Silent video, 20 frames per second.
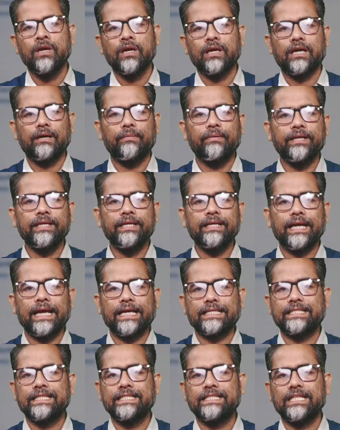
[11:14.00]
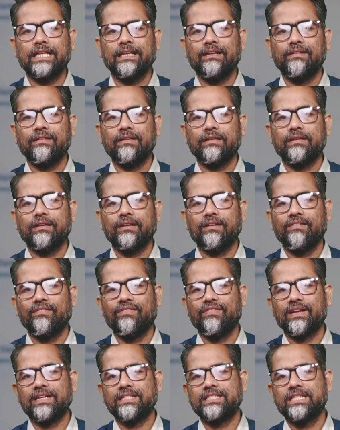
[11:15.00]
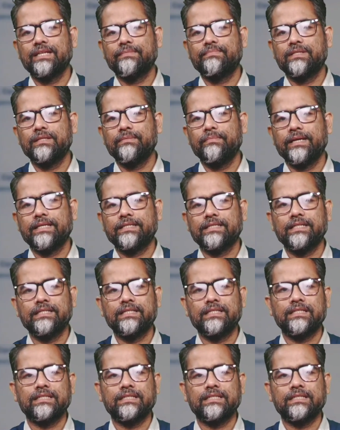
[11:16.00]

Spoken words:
covering essential flood safety measures